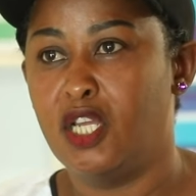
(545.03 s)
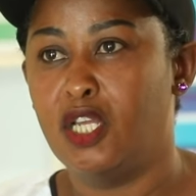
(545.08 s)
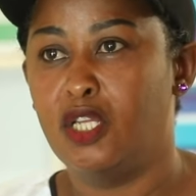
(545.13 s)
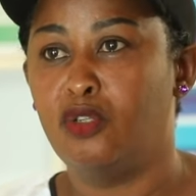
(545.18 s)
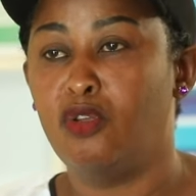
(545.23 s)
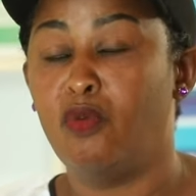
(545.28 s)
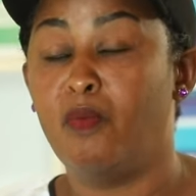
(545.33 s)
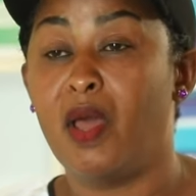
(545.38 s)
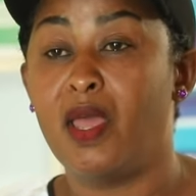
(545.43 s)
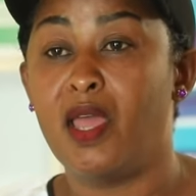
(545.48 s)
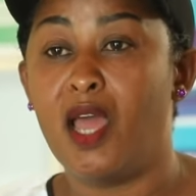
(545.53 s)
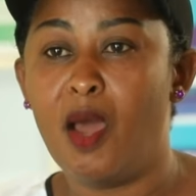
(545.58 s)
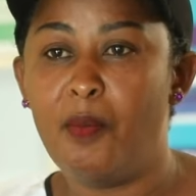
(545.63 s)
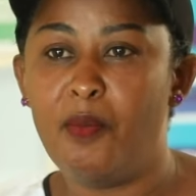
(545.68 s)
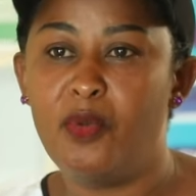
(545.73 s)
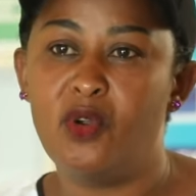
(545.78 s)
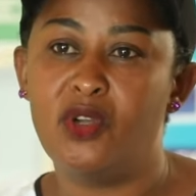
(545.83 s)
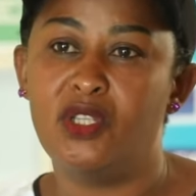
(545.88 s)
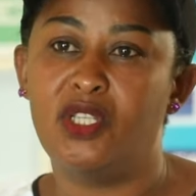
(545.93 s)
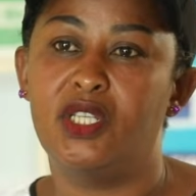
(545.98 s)
So my
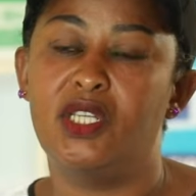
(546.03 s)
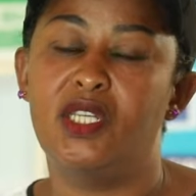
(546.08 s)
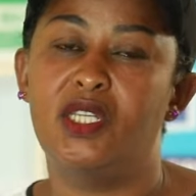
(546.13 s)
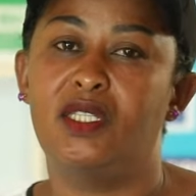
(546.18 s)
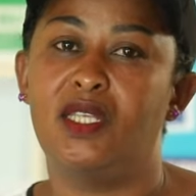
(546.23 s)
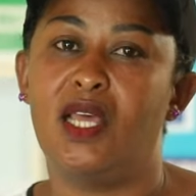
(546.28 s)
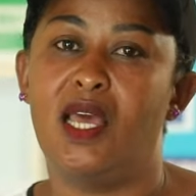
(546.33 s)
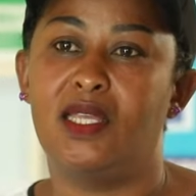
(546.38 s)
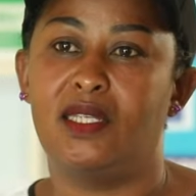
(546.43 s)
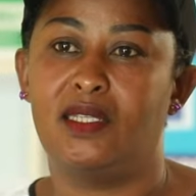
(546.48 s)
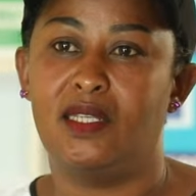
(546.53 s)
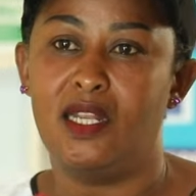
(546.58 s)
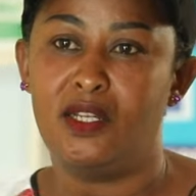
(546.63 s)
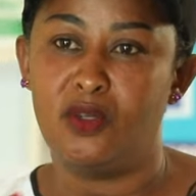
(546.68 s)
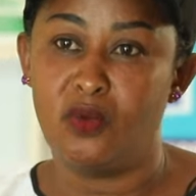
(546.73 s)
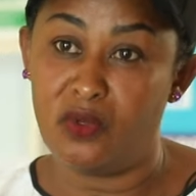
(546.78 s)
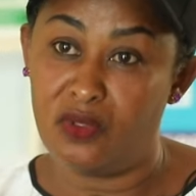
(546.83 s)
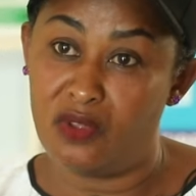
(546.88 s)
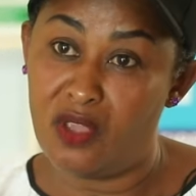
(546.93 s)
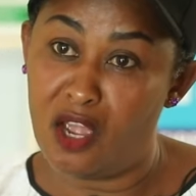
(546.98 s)
approach is I
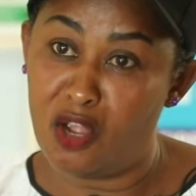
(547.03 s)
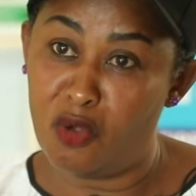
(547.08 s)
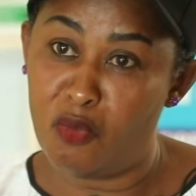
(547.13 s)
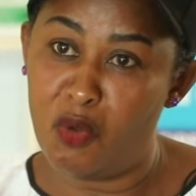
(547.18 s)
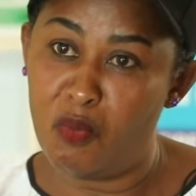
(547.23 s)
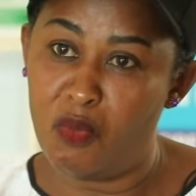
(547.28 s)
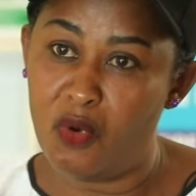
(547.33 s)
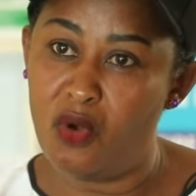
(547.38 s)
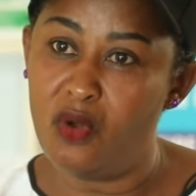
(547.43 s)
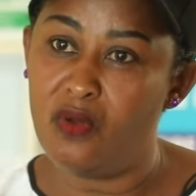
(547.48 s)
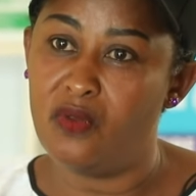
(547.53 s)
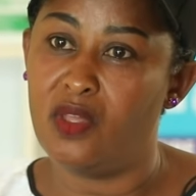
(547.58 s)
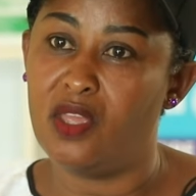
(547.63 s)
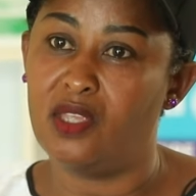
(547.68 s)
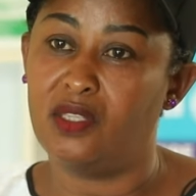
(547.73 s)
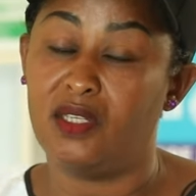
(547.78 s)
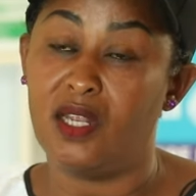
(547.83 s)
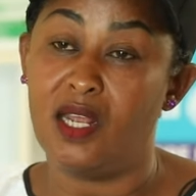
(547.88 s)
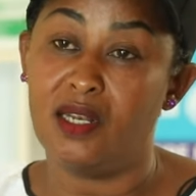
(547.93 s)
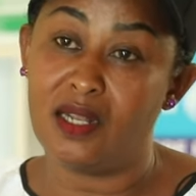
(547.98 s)
start with young people, they
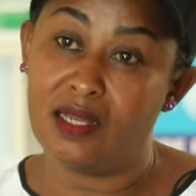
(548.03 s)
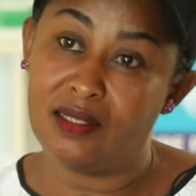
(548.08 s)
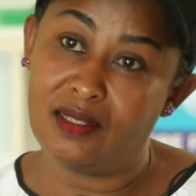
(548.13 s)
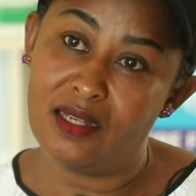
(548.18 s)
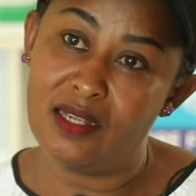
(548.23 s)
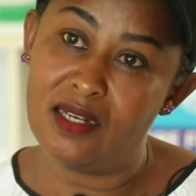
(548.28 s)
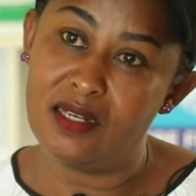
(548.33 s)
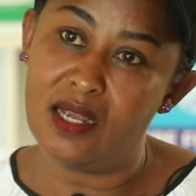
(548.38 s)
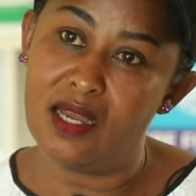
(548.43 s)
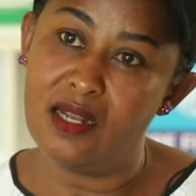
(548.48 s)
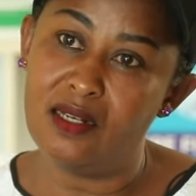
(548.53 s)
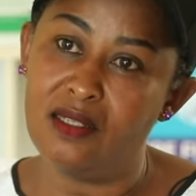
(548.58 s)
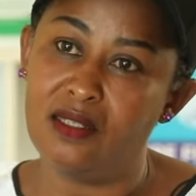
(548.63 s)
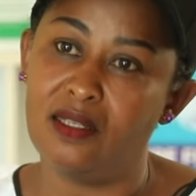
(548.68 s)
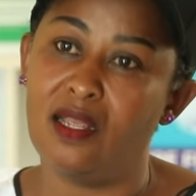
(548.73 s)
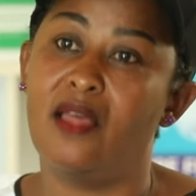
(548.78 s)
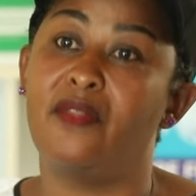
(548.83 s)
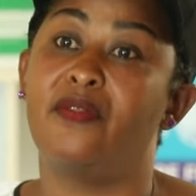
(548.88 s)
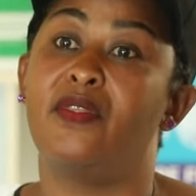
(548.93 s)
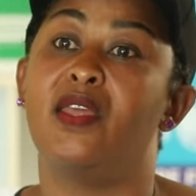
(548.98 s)
start as interns,
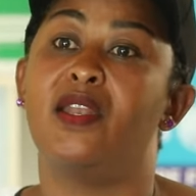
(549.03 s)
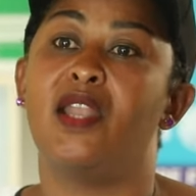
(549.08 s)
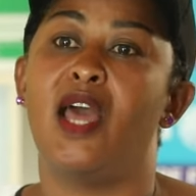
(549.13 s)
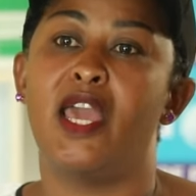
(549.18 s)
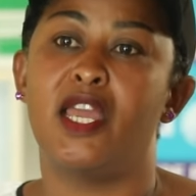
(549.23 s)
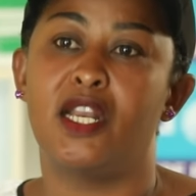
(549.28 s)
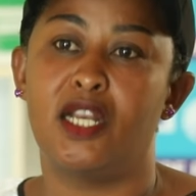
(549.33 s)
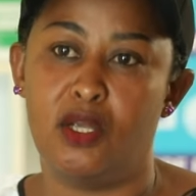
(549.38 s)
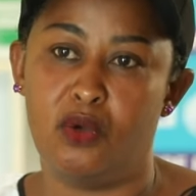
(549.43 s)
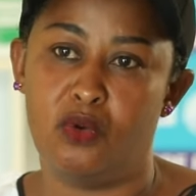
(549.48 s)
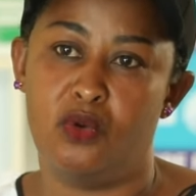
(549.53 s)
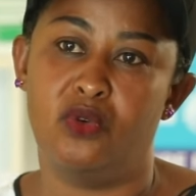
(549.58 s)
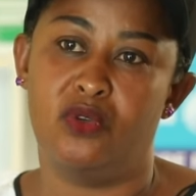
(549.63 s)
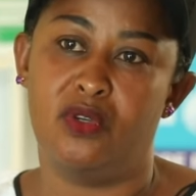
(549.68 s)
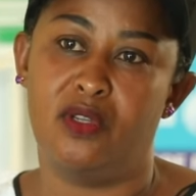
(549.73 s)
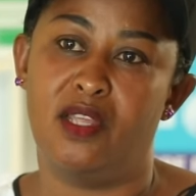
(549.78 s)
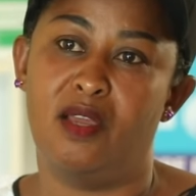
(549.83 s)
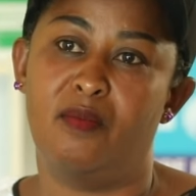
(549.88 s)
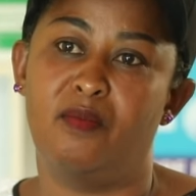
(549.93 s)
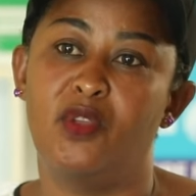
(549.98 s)
and then I recruit
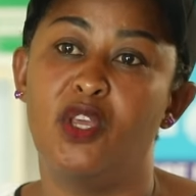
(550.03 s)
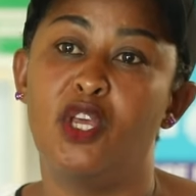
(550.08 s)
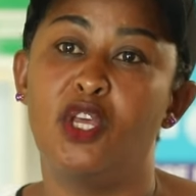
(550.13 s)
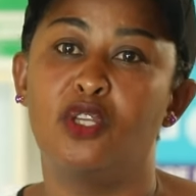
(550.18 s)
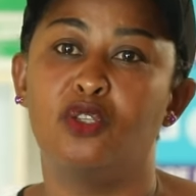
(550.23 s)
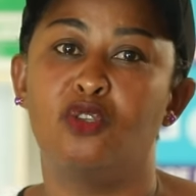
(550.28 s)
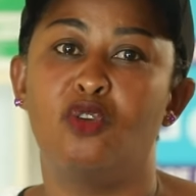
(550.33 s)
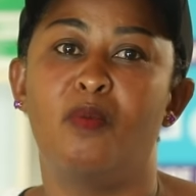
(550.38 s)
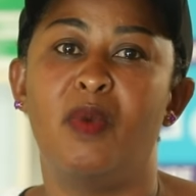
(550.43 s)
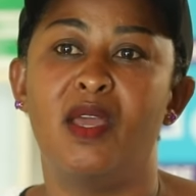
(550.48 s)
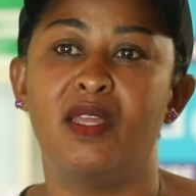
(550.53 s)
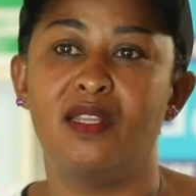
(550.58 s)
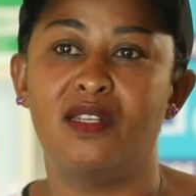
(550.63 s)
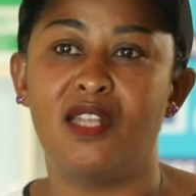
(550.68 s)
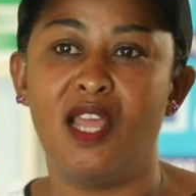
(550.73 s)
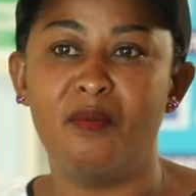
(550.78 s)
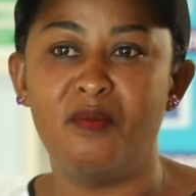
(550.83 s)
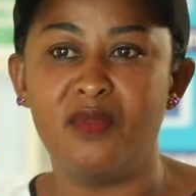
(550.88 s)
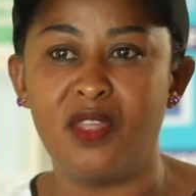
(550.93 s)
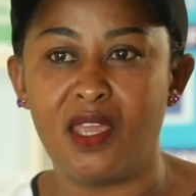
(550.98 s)
them. So by the
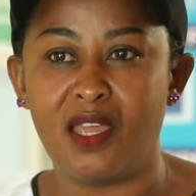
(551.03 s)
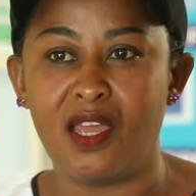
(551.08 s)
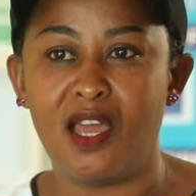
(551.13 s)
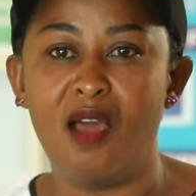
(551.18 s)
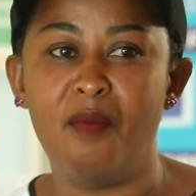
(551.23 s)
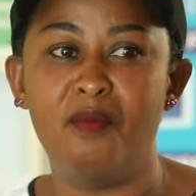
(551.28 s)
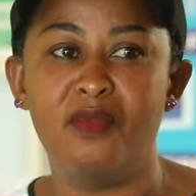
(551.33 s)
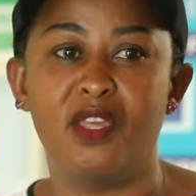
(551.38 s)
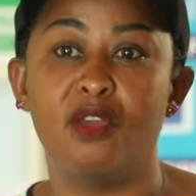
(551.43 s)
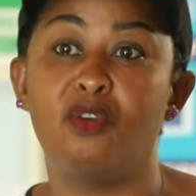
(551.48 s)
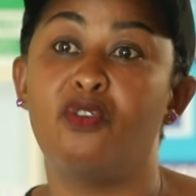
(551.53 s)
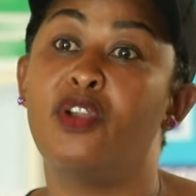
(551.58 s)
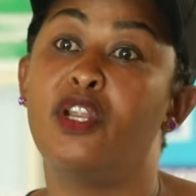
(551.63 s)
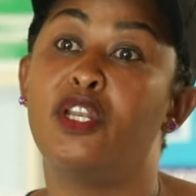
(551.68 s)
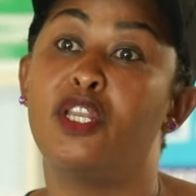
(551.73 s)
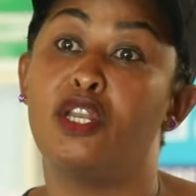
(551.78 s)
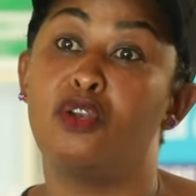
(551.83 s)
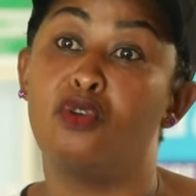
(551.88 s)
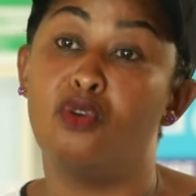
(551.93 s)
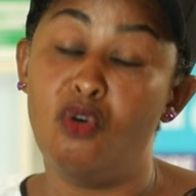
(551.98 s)
time they come, they
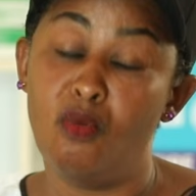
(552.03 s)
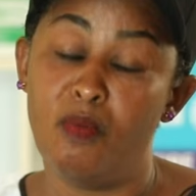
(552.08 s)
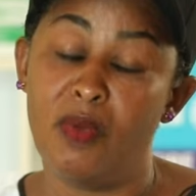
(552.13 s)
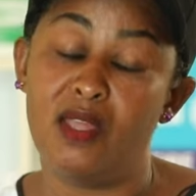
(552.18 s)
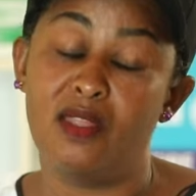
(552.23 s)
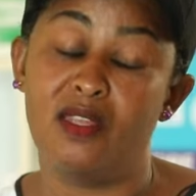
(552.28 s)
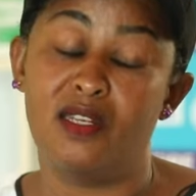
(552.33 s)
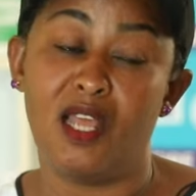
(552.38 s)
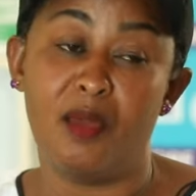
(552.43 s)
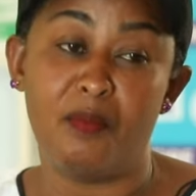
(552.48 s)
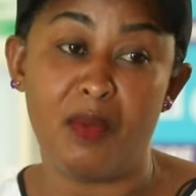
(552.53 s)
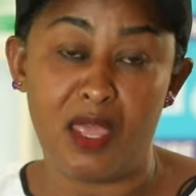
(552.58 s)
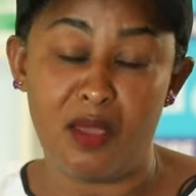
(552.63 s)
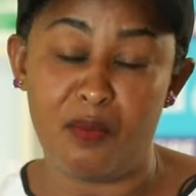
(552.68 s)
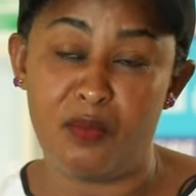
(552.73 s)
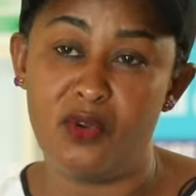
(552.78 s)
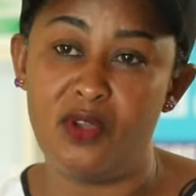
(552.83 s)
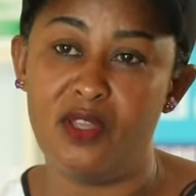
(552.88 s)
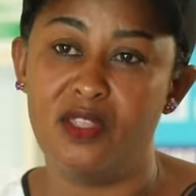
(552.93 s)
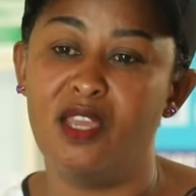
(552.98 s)
already know. By the time I
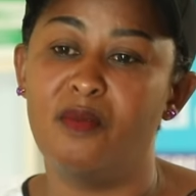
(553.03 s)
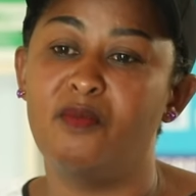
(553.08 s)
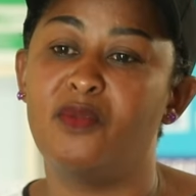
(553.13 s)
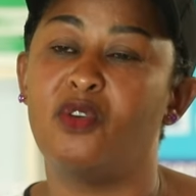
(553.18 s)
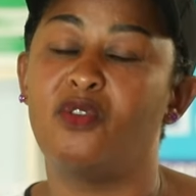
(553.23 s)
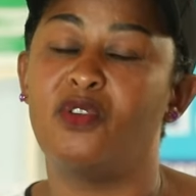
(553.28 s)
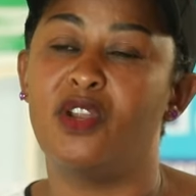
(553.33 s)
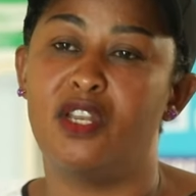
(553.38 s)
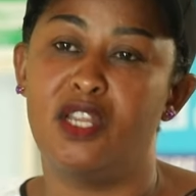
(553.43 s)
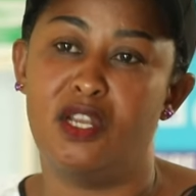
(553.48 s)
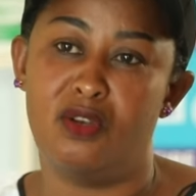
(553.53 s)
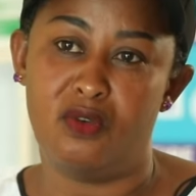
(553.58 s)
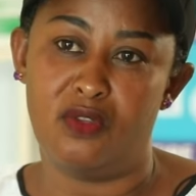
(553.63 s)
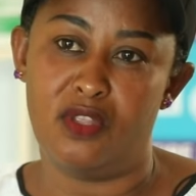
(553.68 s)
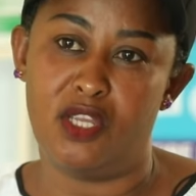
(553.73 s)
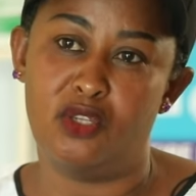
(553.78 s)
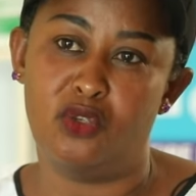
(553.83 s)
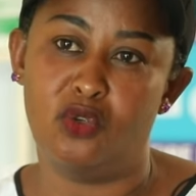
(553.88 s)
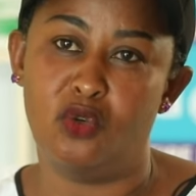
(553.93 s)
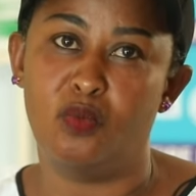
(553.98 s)
employ them, they already know
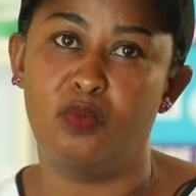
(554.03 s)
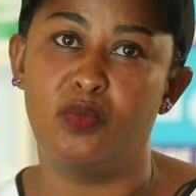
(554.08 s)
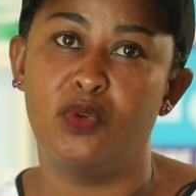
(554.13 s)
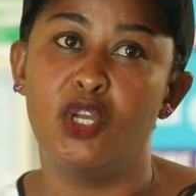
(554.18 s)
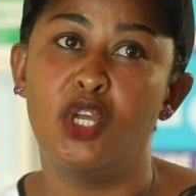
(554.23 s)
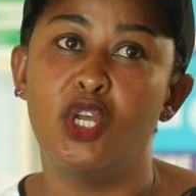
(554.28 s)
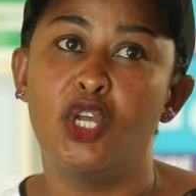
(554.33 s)
the job.